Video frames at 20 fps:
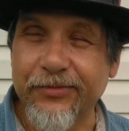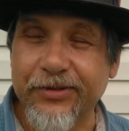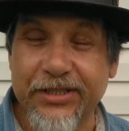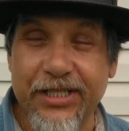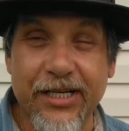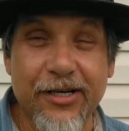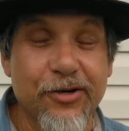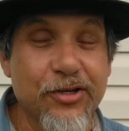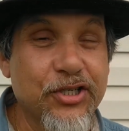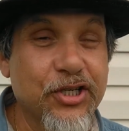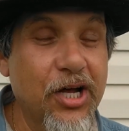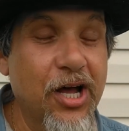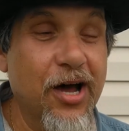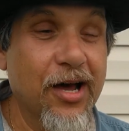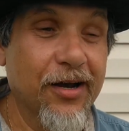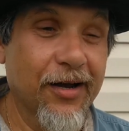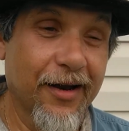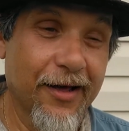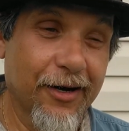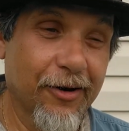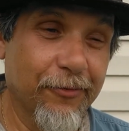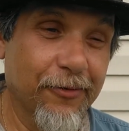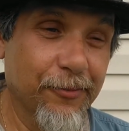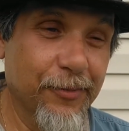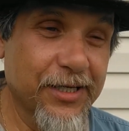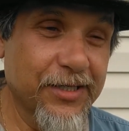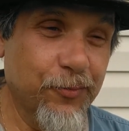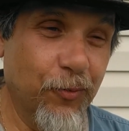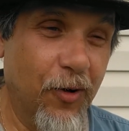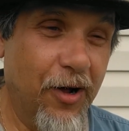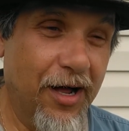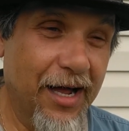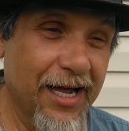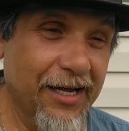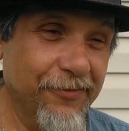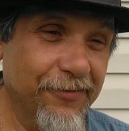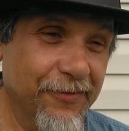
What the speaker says: Dear John letter from his wife.